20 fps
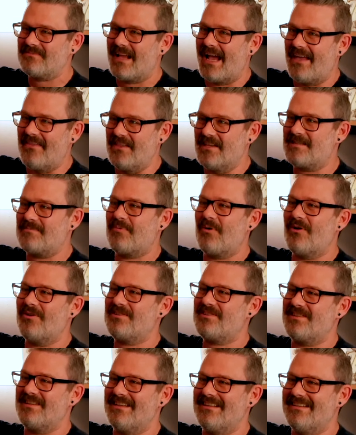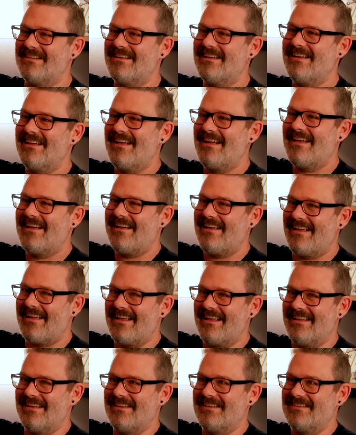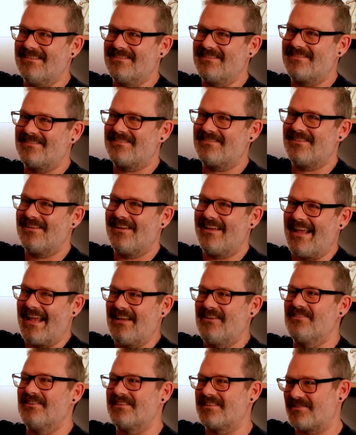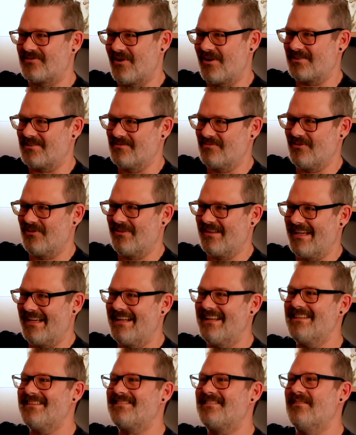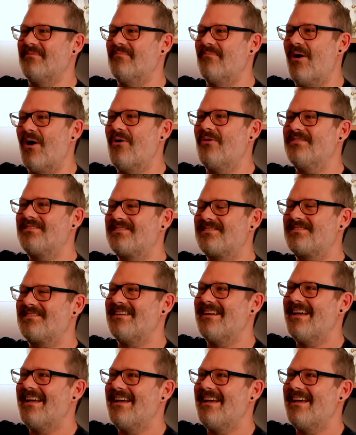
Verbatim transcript: And this person is indestructible. It is the most